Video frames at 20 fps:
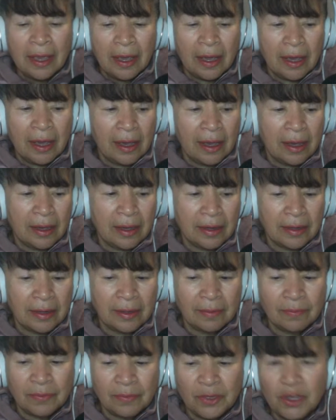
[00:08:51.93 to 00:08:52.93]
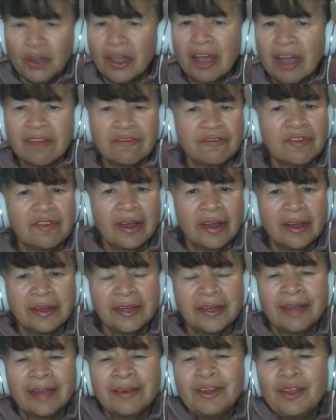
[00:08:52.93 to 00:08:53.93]
and you have fun,
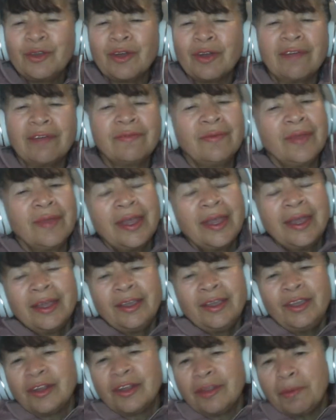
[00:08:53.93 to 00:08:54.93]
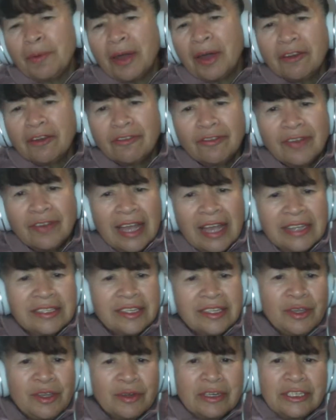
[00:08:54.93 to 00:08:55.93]
and you have, the butterflies
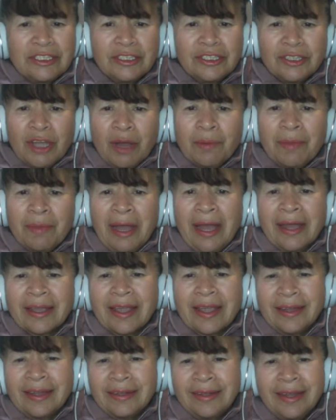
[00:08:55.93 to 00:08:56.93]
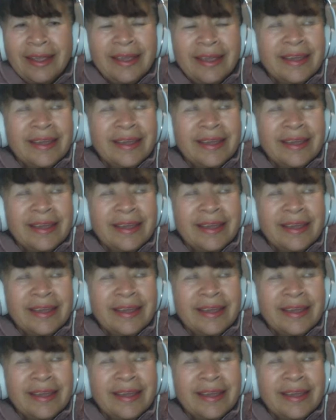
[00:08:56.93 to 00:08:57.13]
in your stomach, and